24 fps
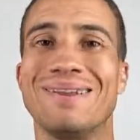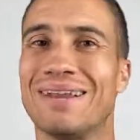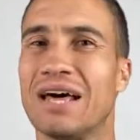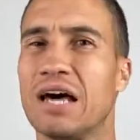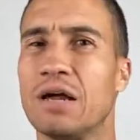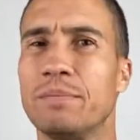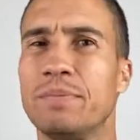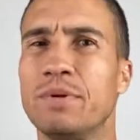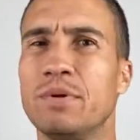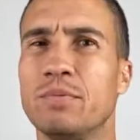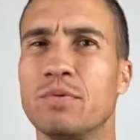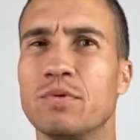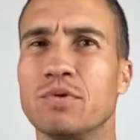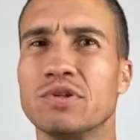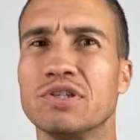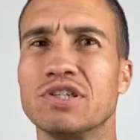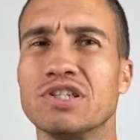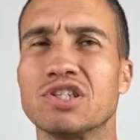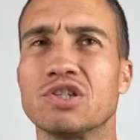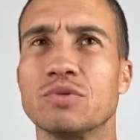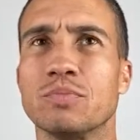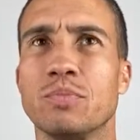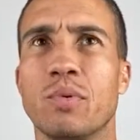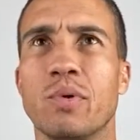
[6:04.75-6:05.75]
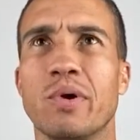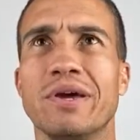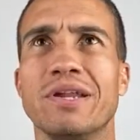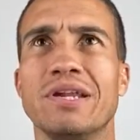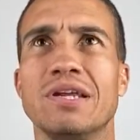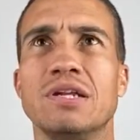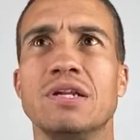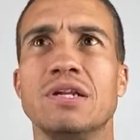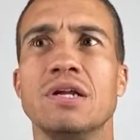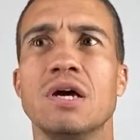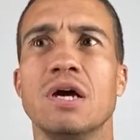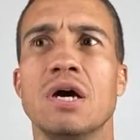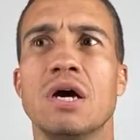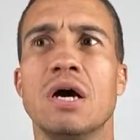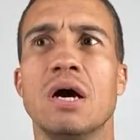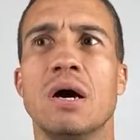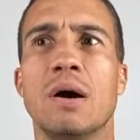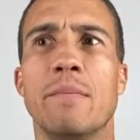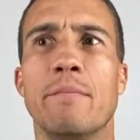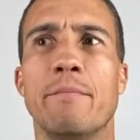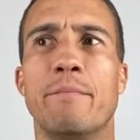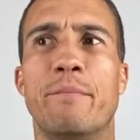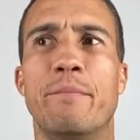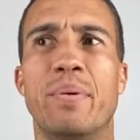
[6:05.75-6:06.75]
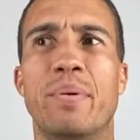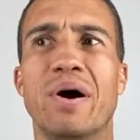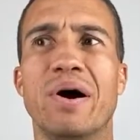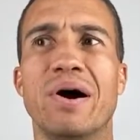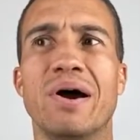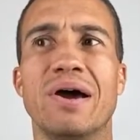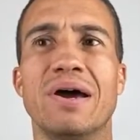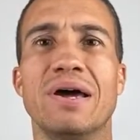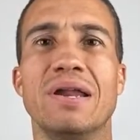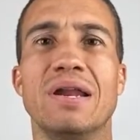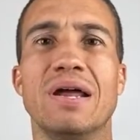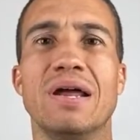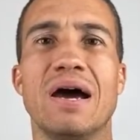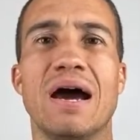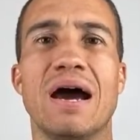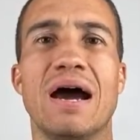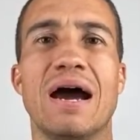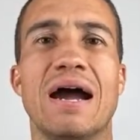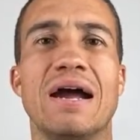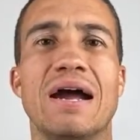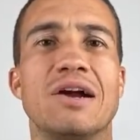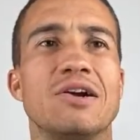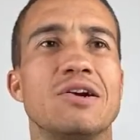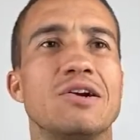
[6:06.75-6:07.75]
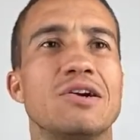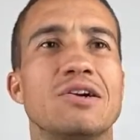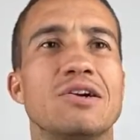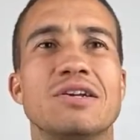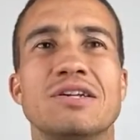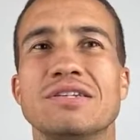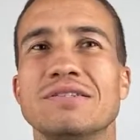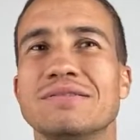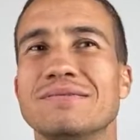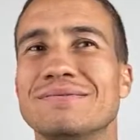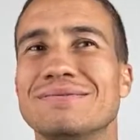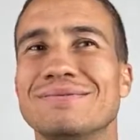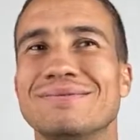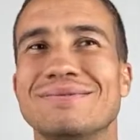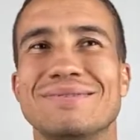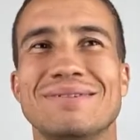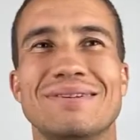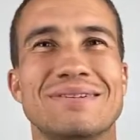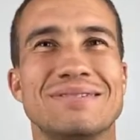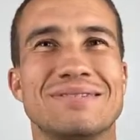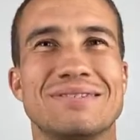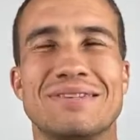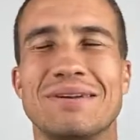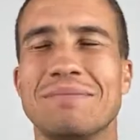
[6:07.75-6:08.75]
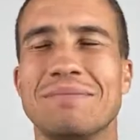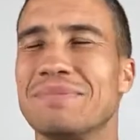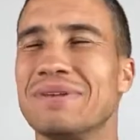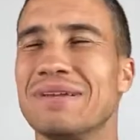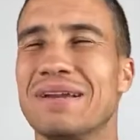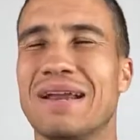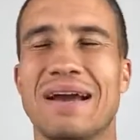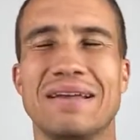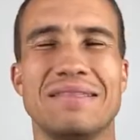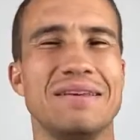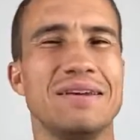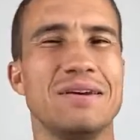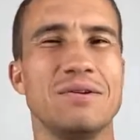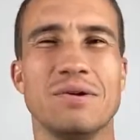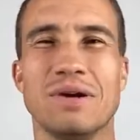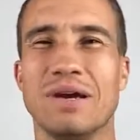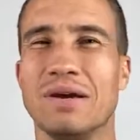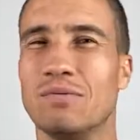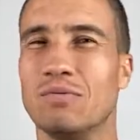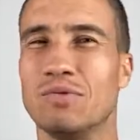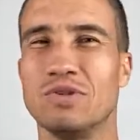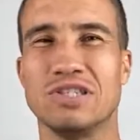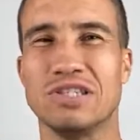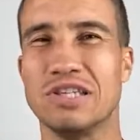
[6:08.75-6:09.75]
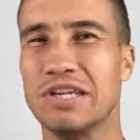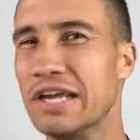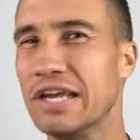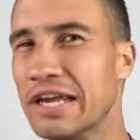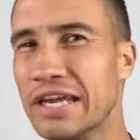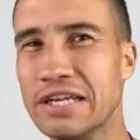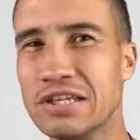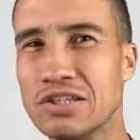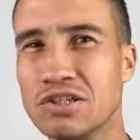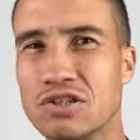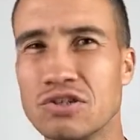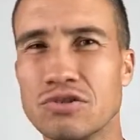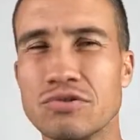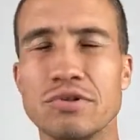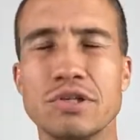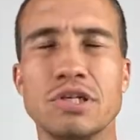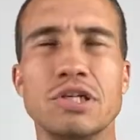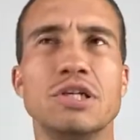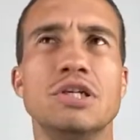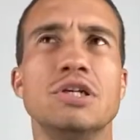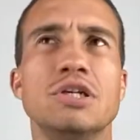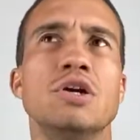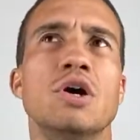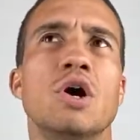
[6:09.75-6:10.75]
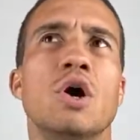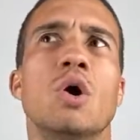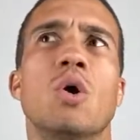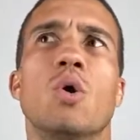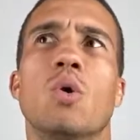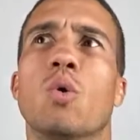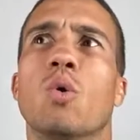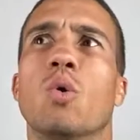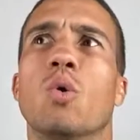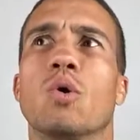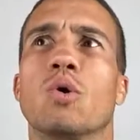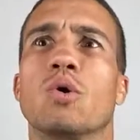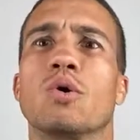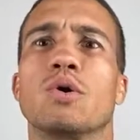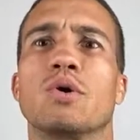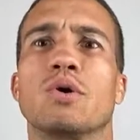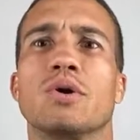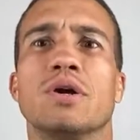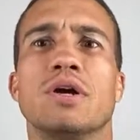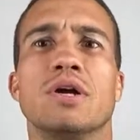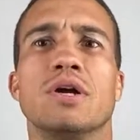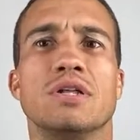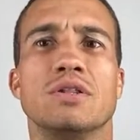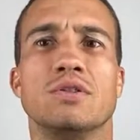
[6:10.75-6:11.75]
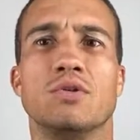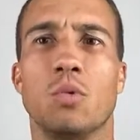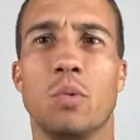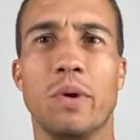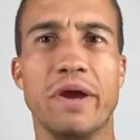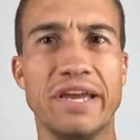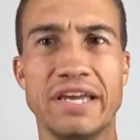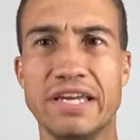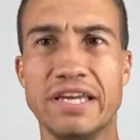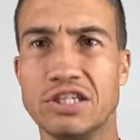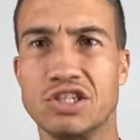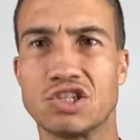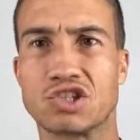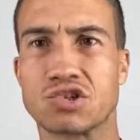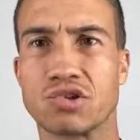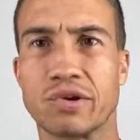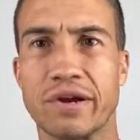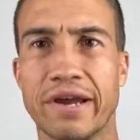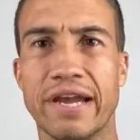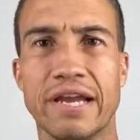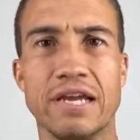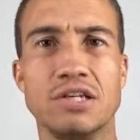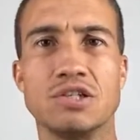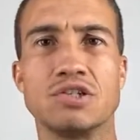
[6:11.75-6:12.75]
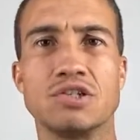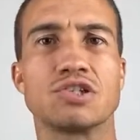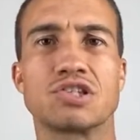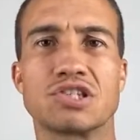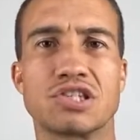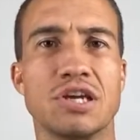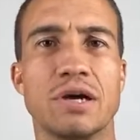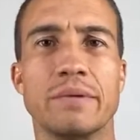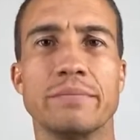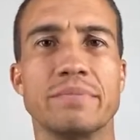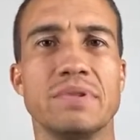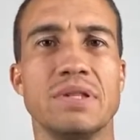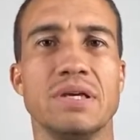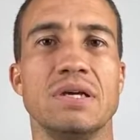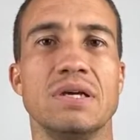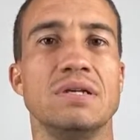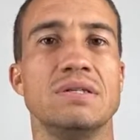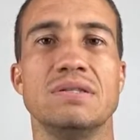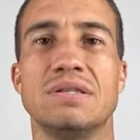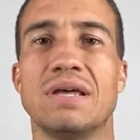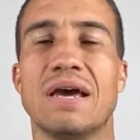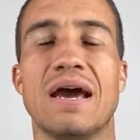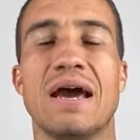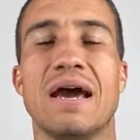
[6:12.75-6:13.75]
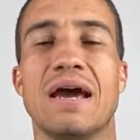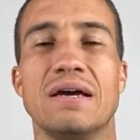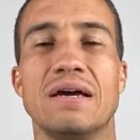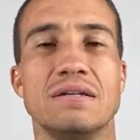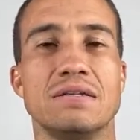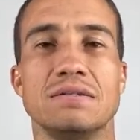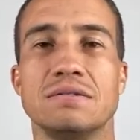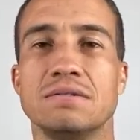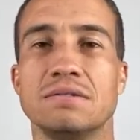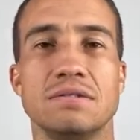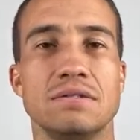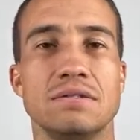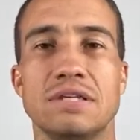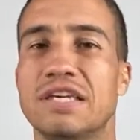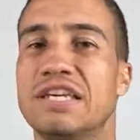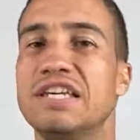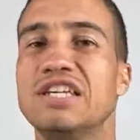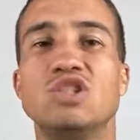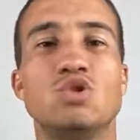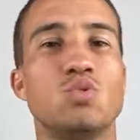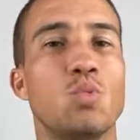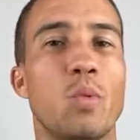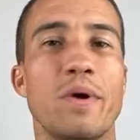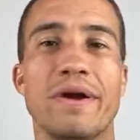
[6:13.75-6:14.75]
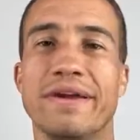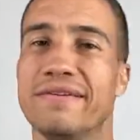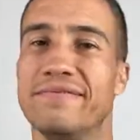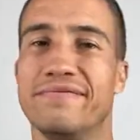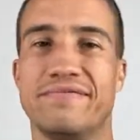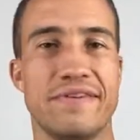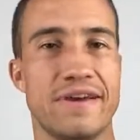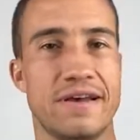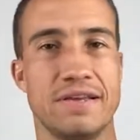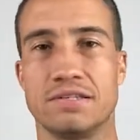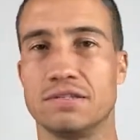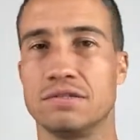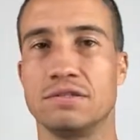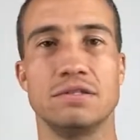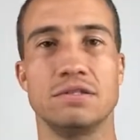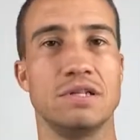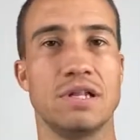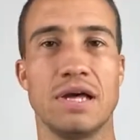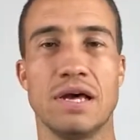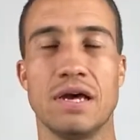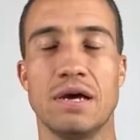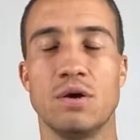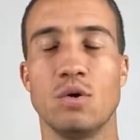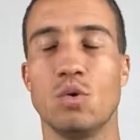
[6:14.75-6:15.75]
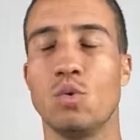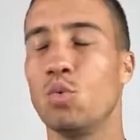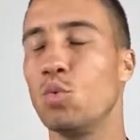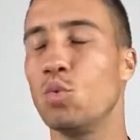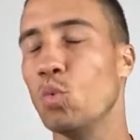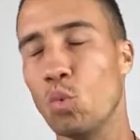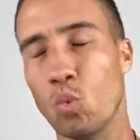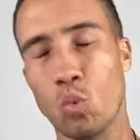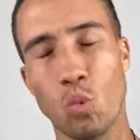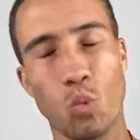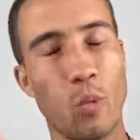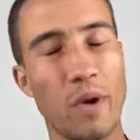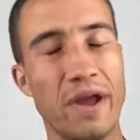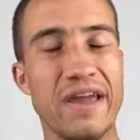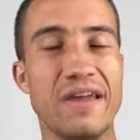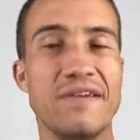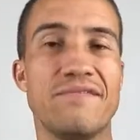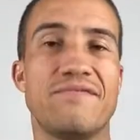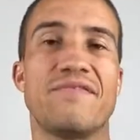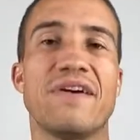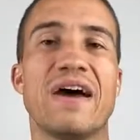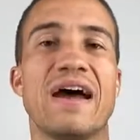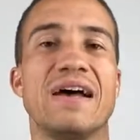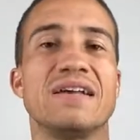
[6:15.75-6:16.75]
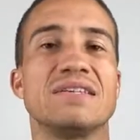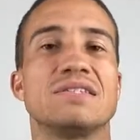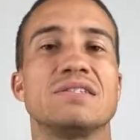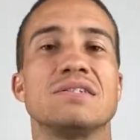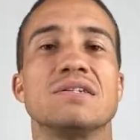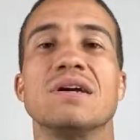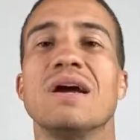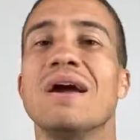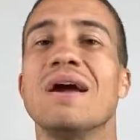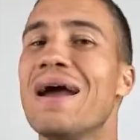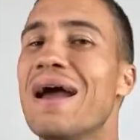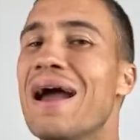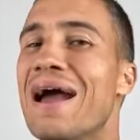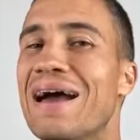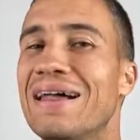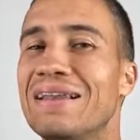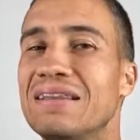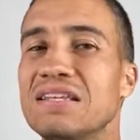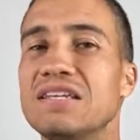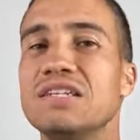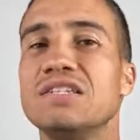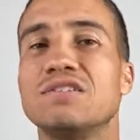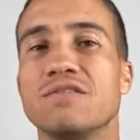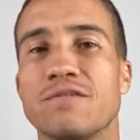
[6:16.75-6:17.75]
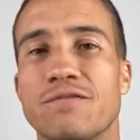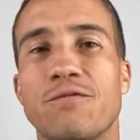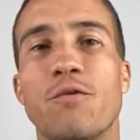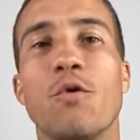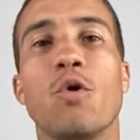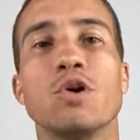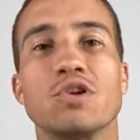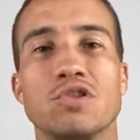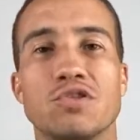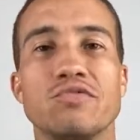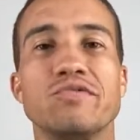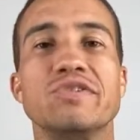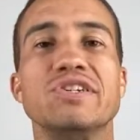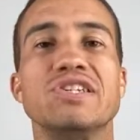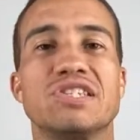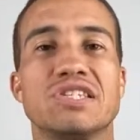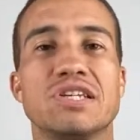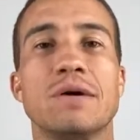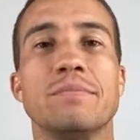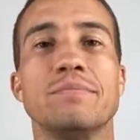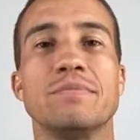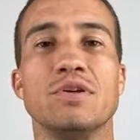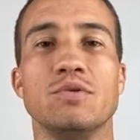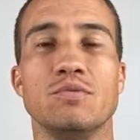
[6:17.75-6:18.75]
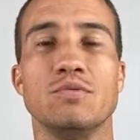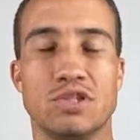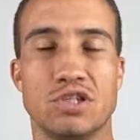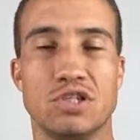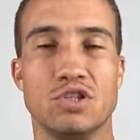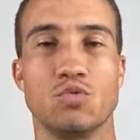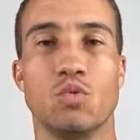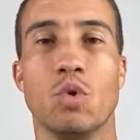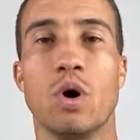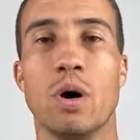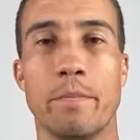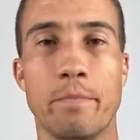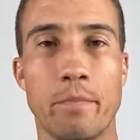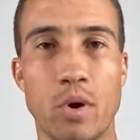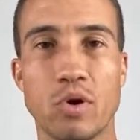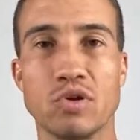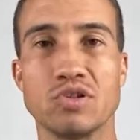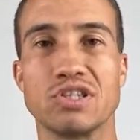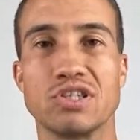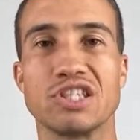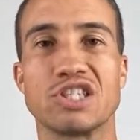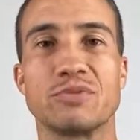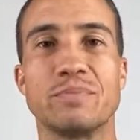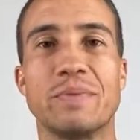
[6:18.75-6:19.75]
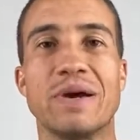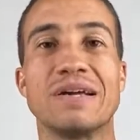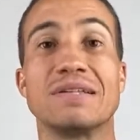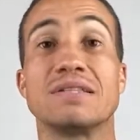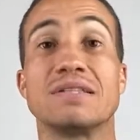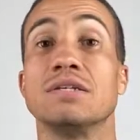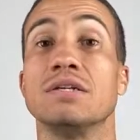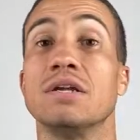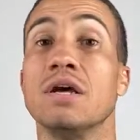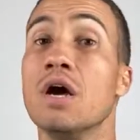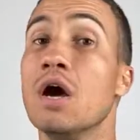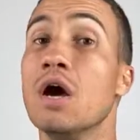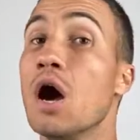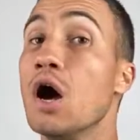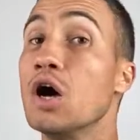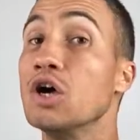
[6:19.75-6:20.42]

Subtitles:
A lot of people were disappointed, but I heard something, I think it was an injury or the way he trained or something, that he's way faster than that. Way faster. At least a 4.3 something, which is what most expected.